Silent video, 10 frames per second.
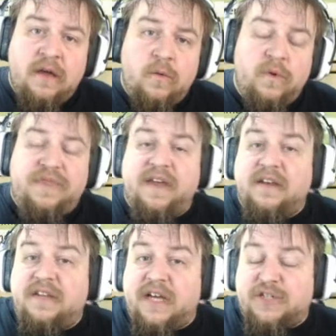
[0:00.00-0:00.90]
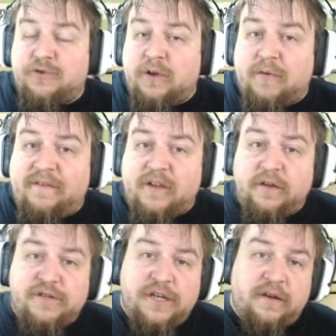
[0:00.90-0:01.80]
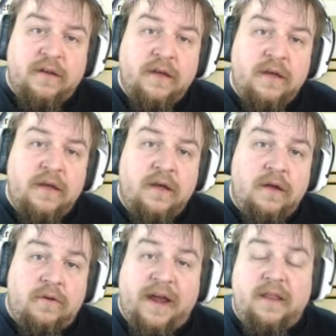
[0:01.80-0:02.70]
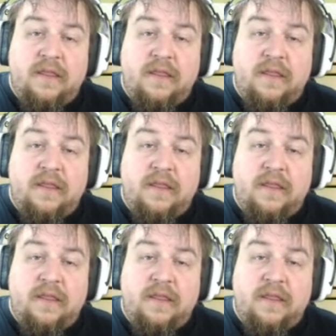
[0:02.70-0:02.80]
with the Industrial Revolution, right?